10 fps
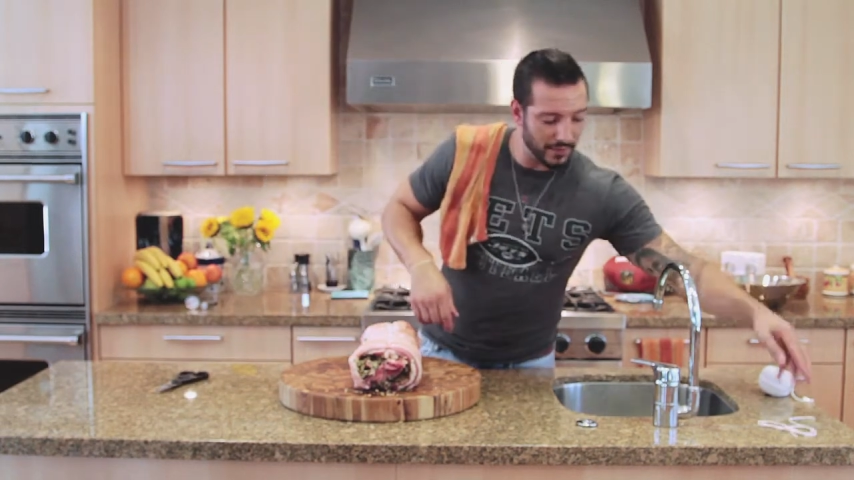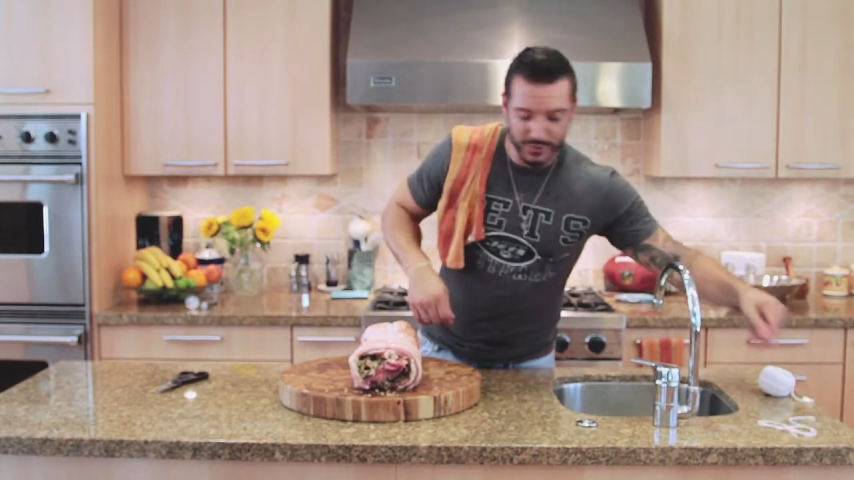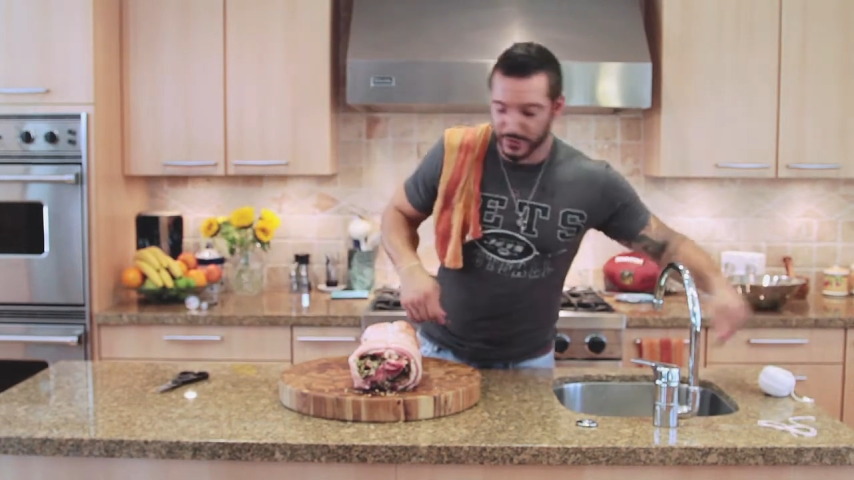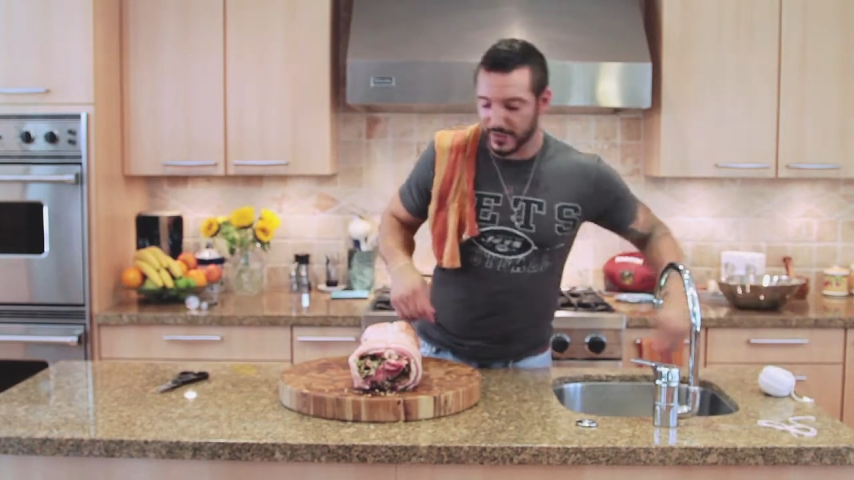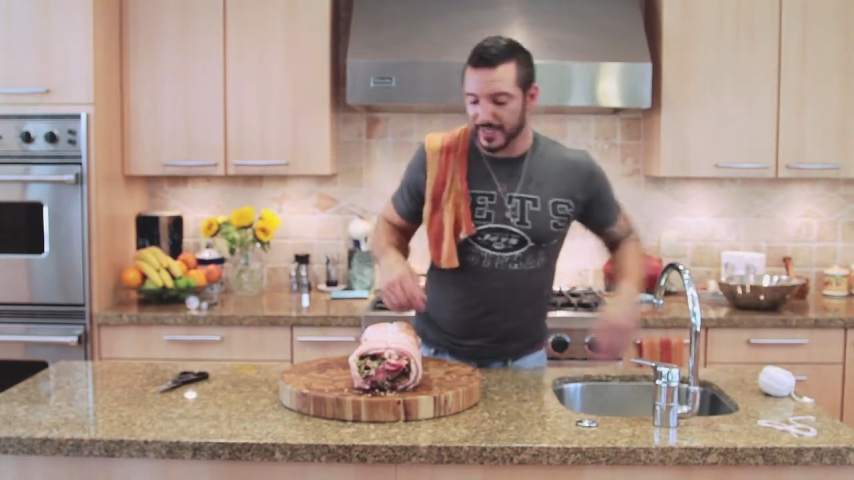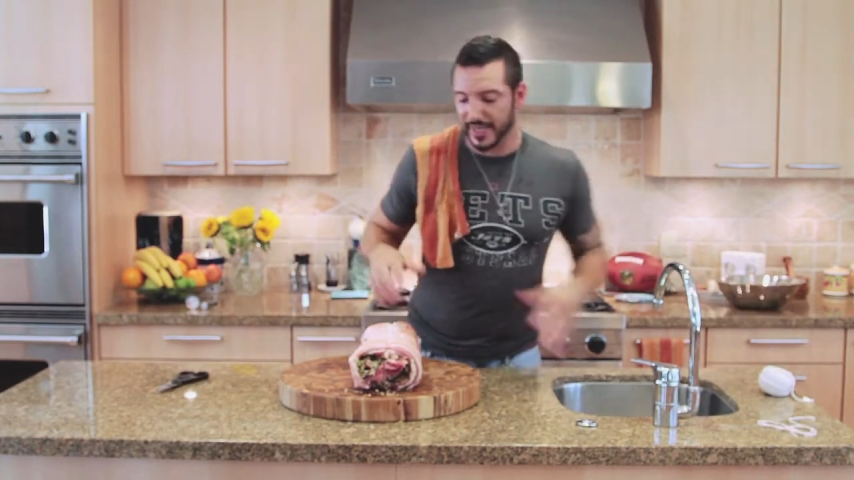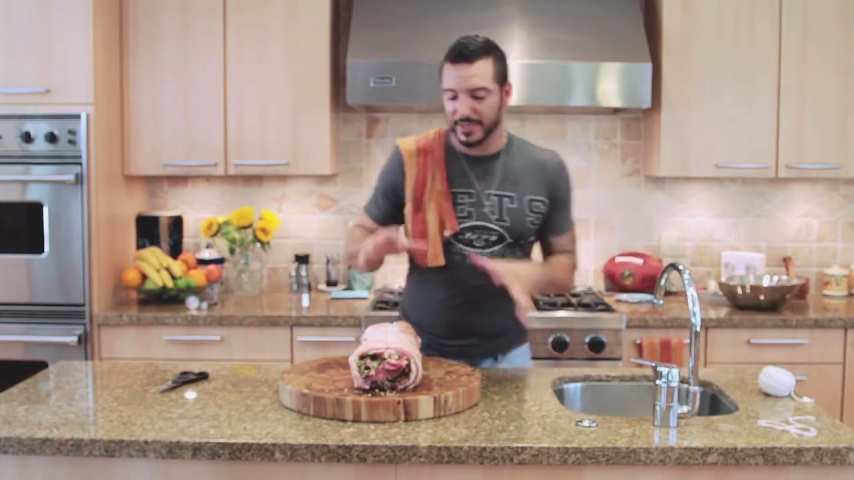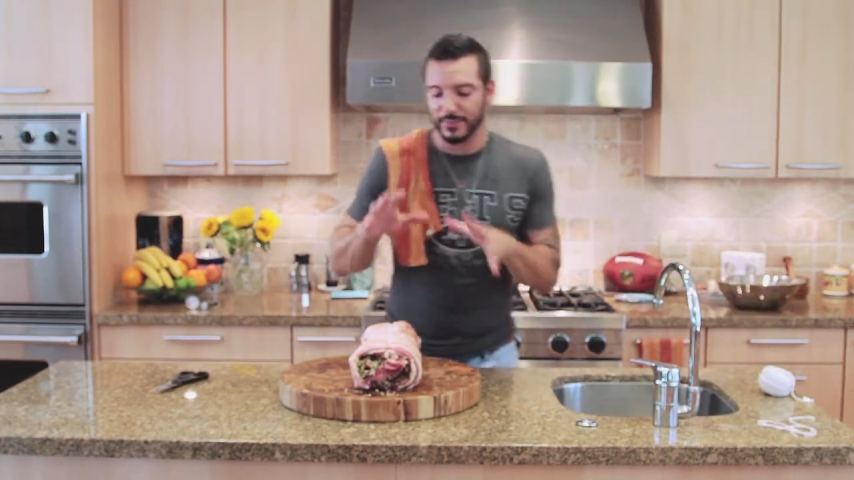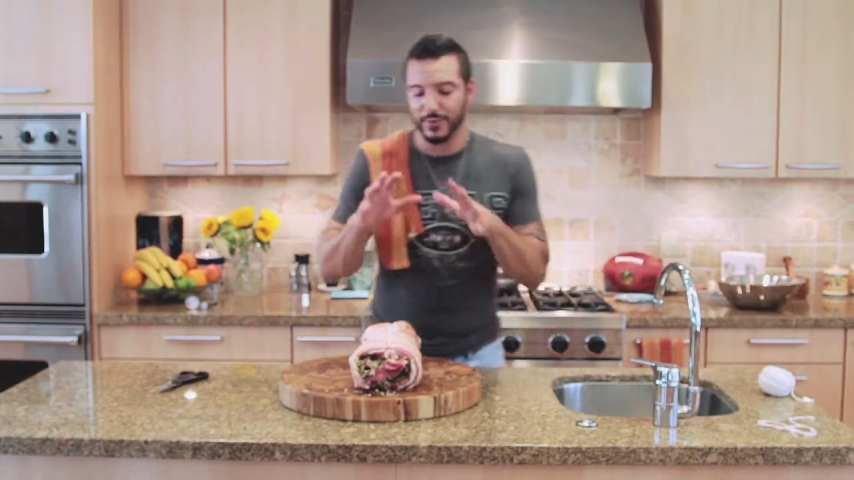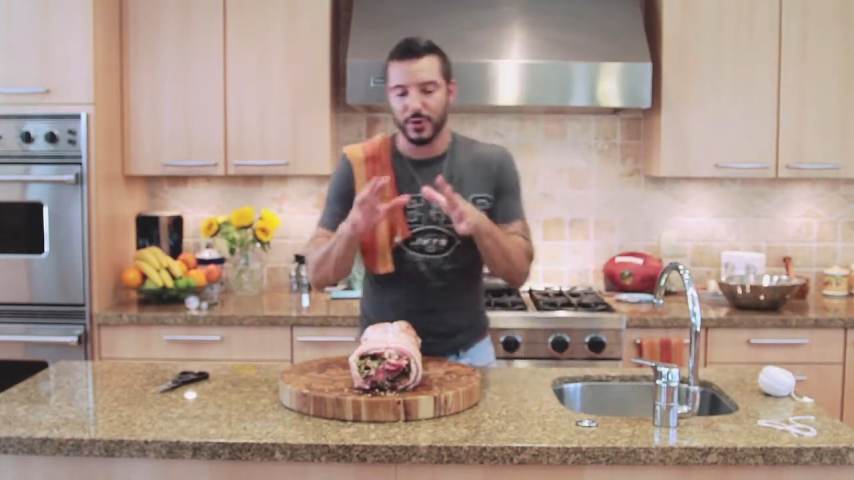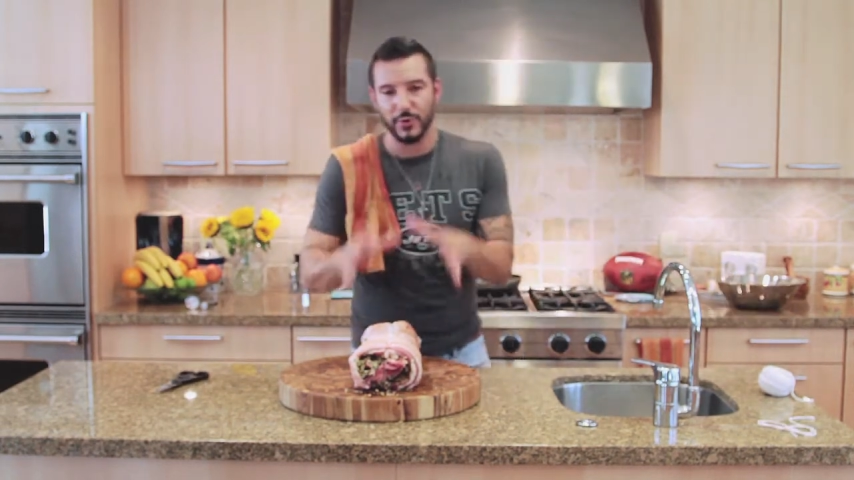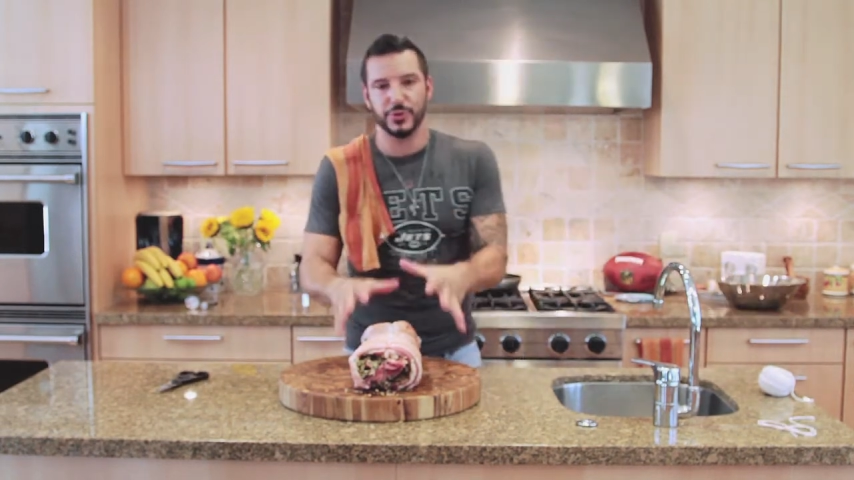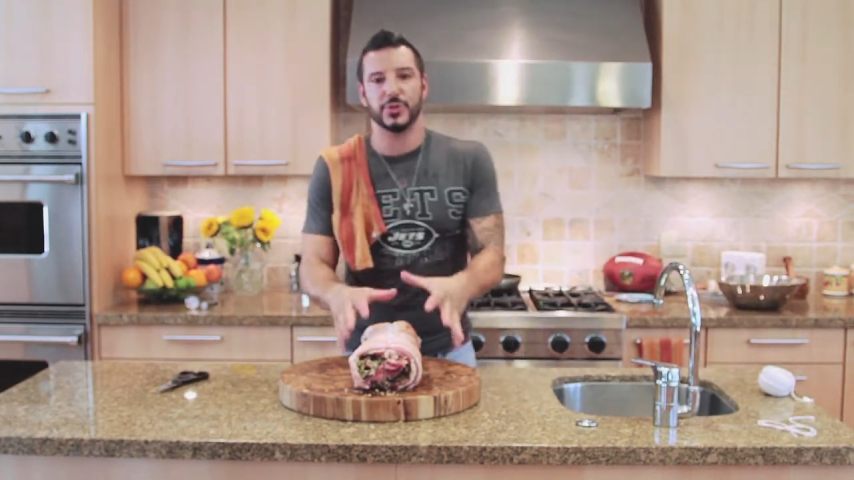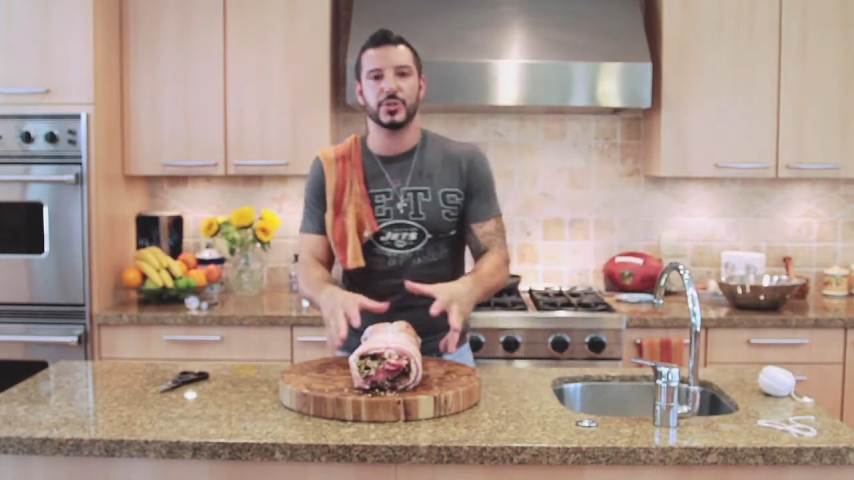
is we're gonna take some kosher